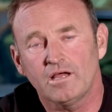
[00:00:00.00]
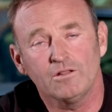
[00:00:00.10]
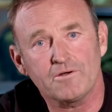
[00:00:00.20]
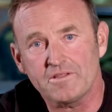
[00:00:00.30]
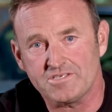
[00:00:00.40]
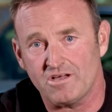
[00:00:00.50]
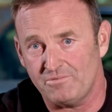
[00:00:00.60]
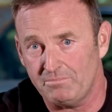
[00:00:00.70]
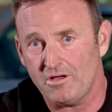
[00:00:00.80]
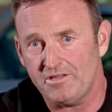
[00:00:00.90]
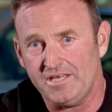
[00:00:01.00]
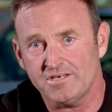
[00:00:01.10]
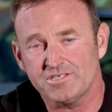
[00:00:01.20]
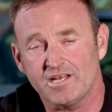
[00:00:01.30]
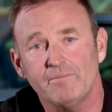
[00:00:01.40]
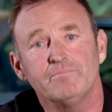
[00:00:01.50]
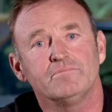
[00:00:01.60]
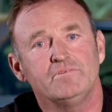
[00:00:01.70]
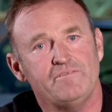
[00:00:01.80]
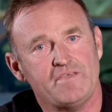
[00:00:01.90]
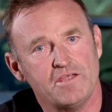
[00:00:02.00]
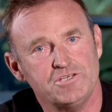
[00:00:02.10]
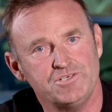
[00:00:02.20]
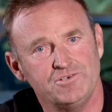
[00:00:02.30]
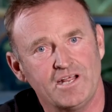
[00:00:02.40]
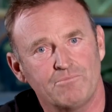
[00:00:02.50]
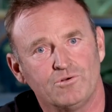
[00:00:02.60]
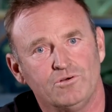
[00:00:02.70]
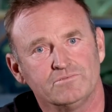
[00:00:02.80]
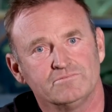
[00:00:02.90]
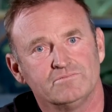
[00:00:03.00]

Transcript: A lot of the time we'd blow the engine up if you had your tune up wrong.